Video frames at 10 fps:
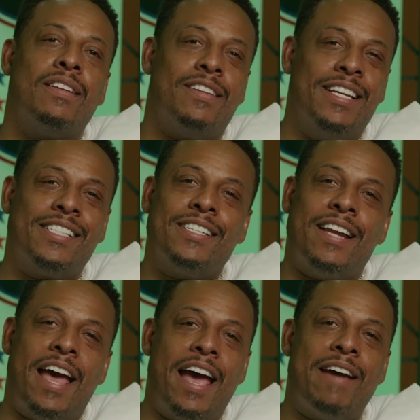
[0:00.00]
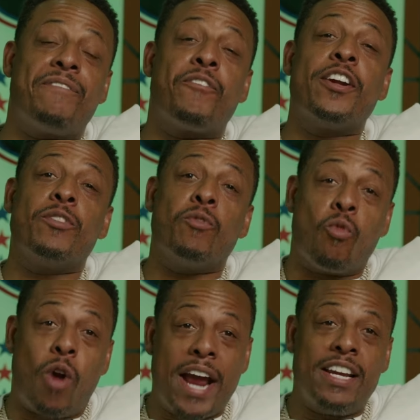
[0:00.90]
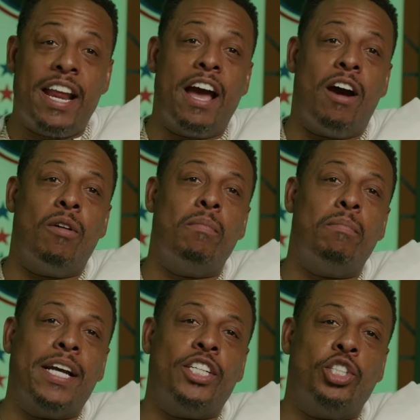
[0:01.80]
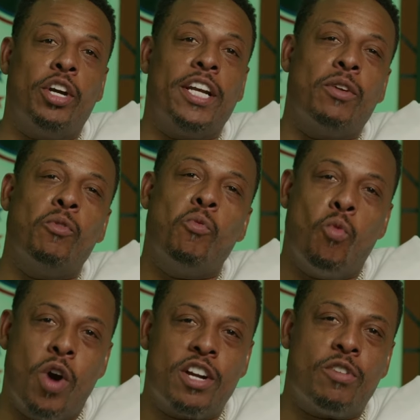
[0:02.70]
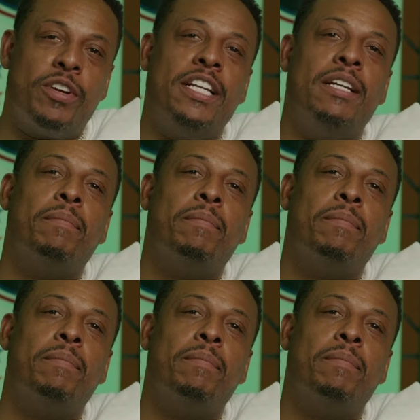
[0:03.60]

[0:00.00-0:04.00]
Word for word: Listen ad-free right now by joining Wondery